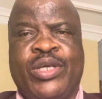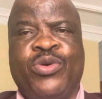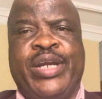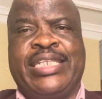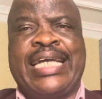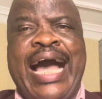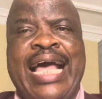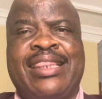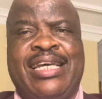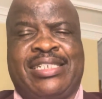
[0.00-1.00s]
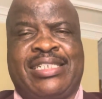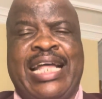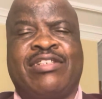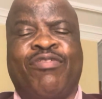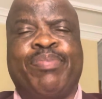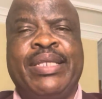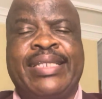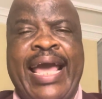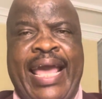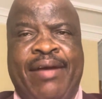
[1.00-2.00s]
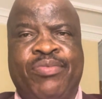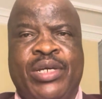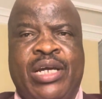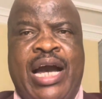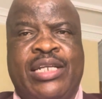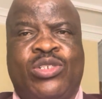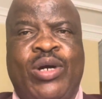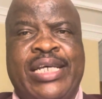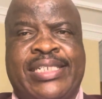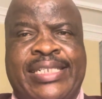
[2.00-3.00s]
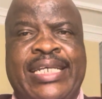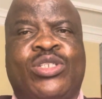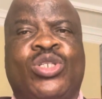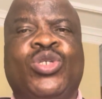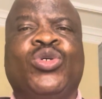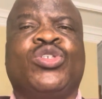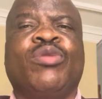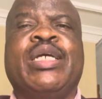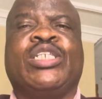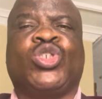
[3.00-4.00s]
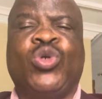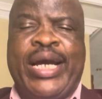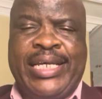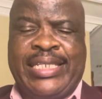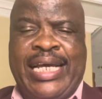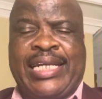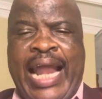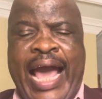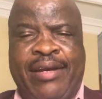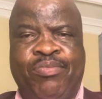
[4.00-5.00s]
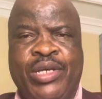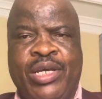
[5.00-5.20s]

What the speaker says: you need others that have been there to assist you to mature in that line.